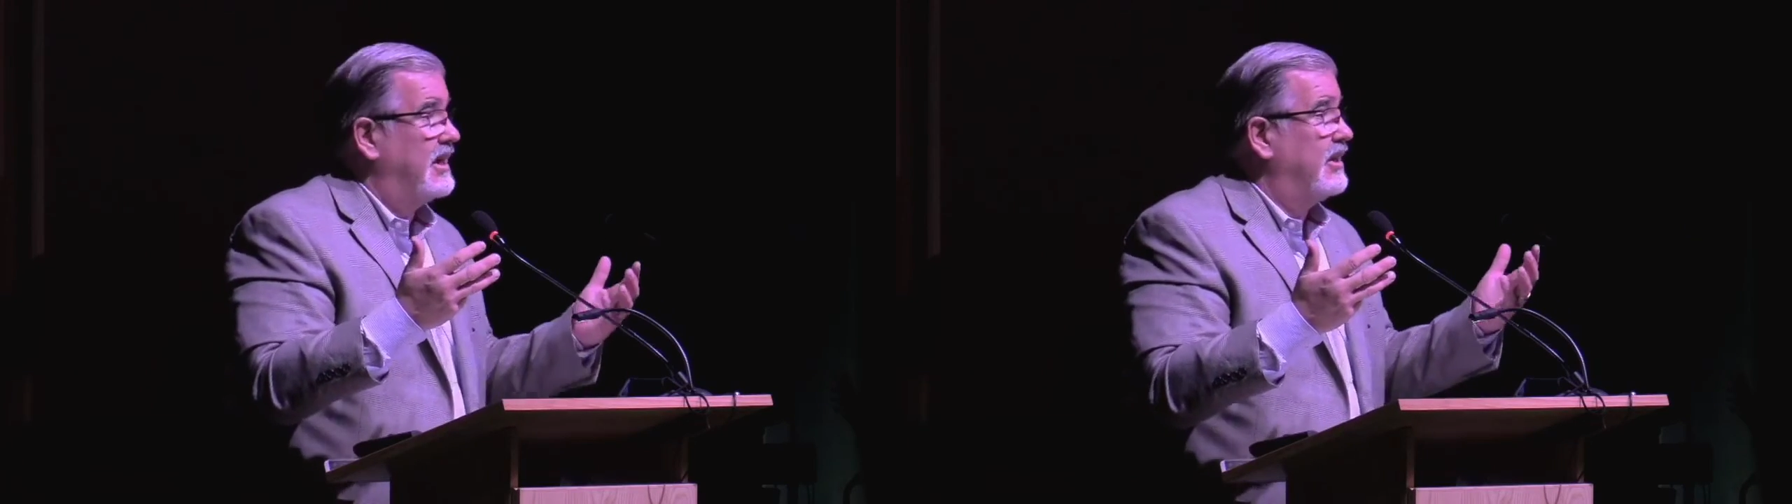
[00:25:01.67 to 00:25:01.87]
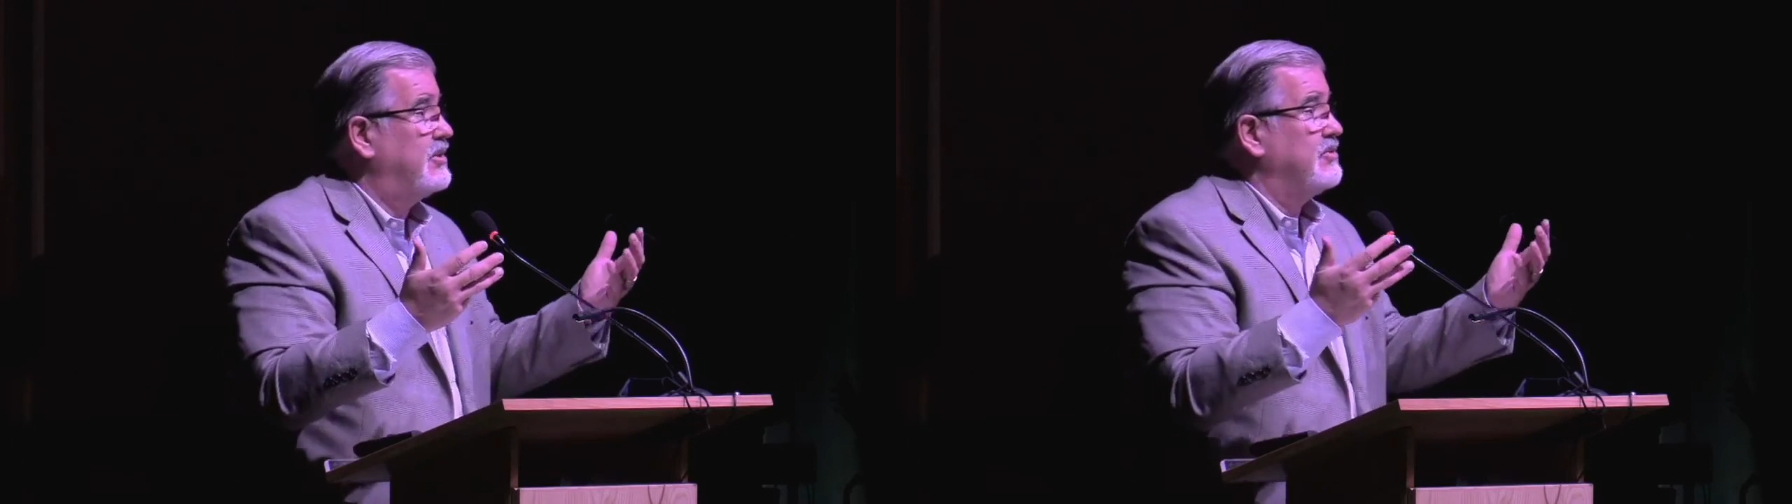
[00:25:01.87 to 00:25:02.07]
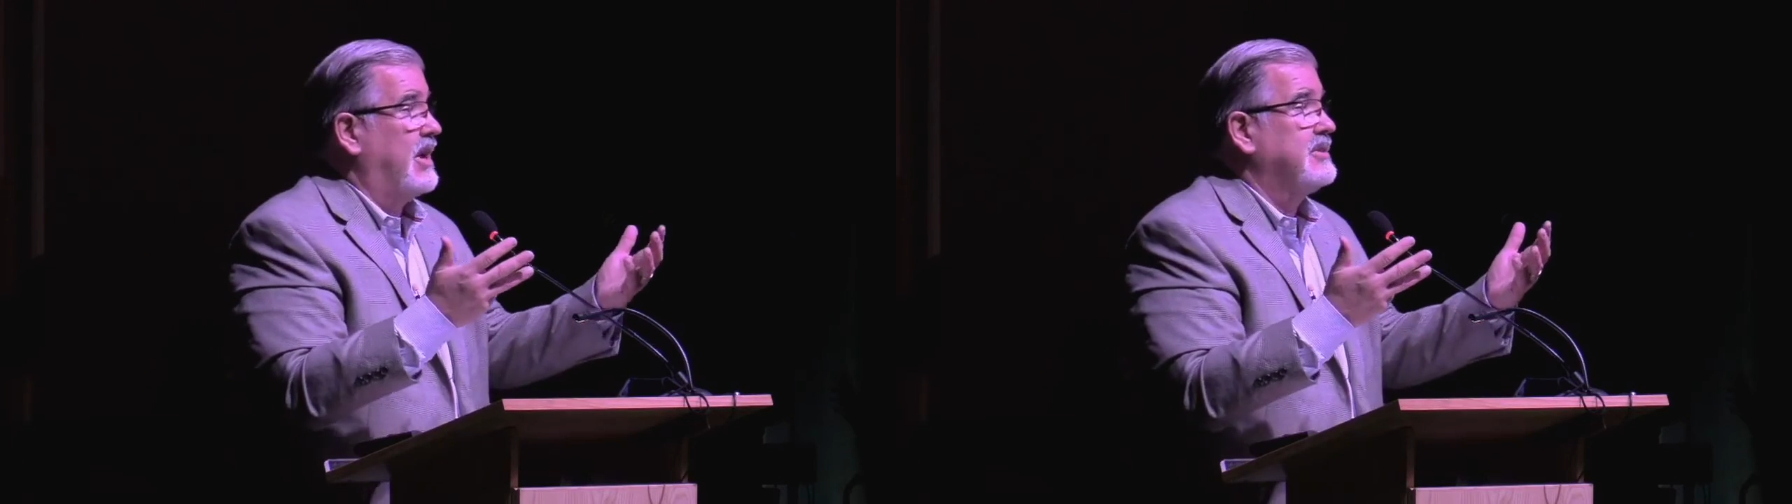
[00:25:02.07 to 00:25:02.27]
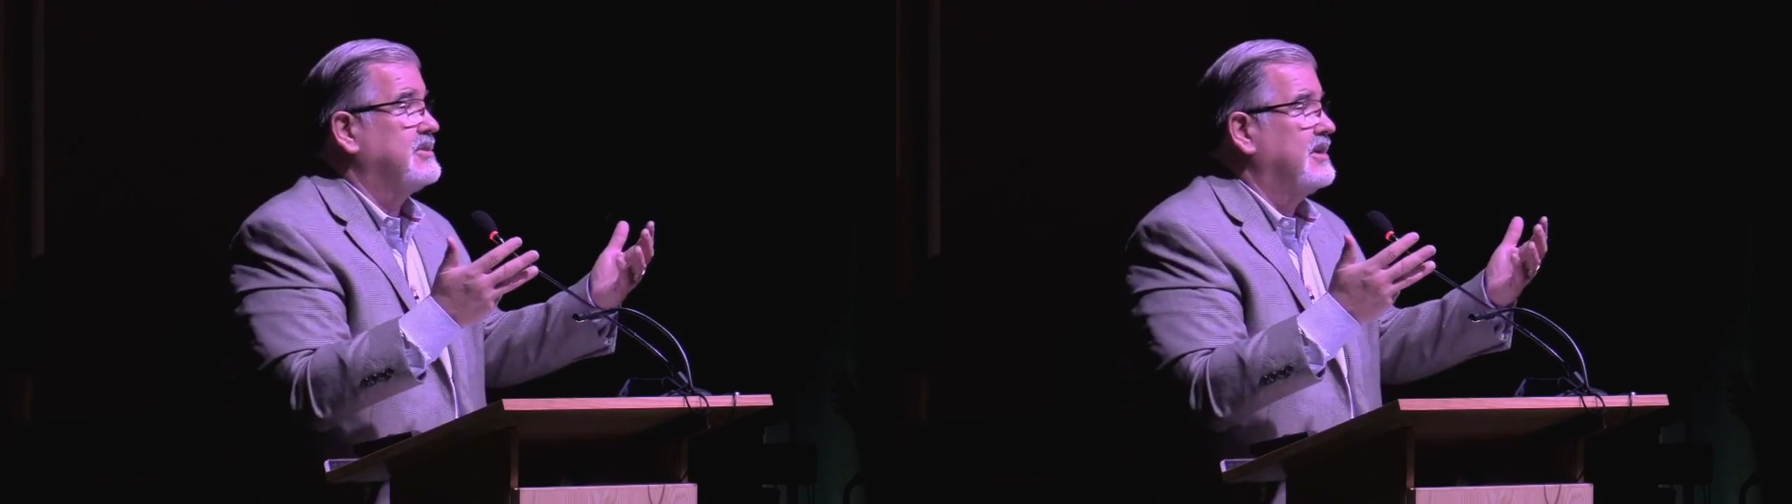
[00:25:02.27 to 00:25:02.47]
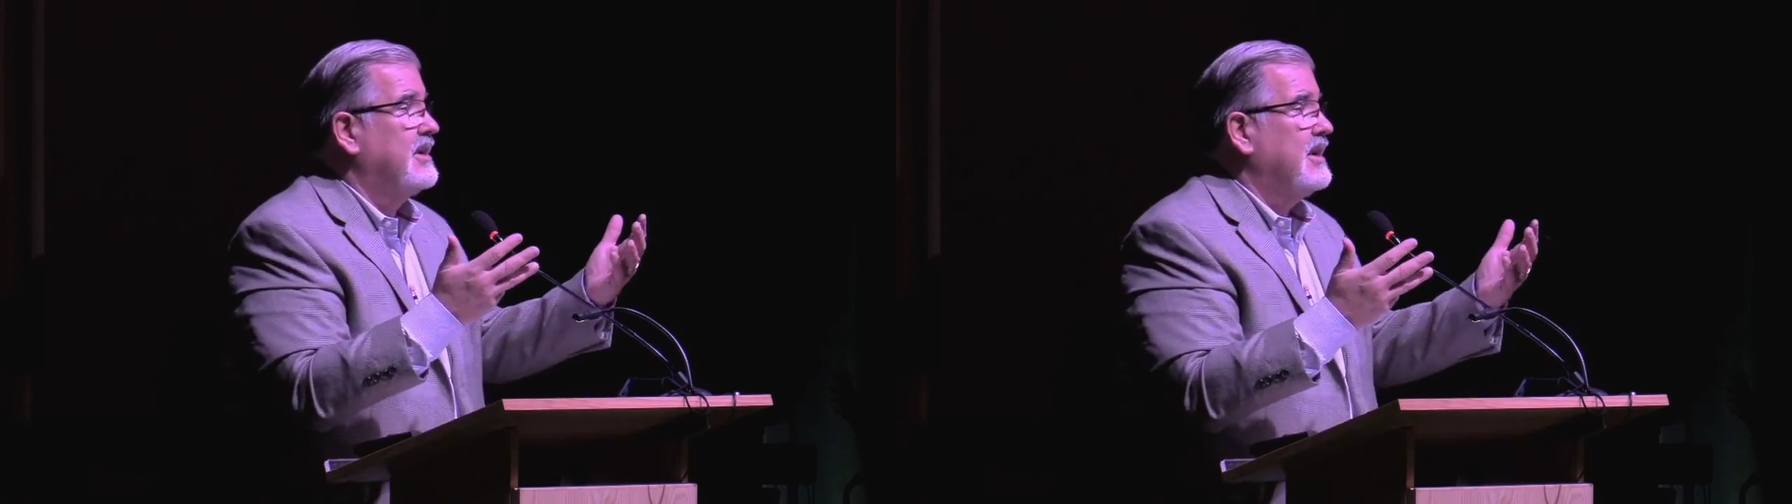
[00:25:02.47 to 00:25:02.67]
get
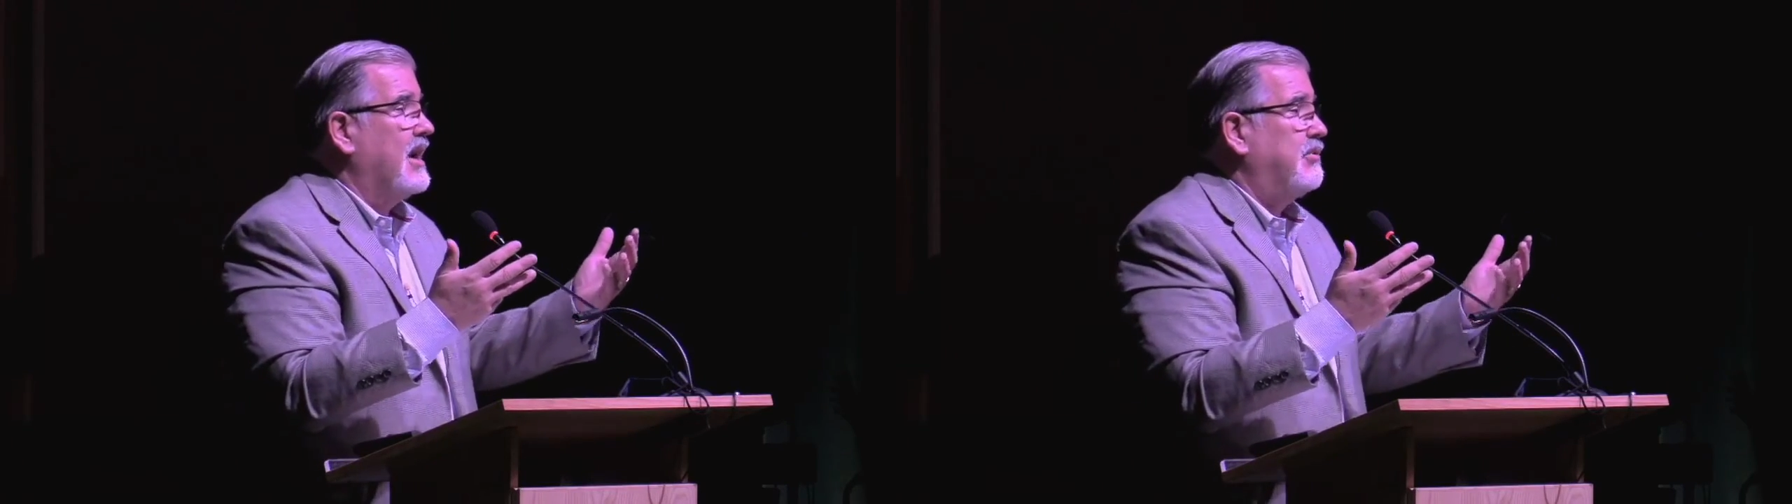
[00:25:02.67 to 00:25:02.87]
addressed,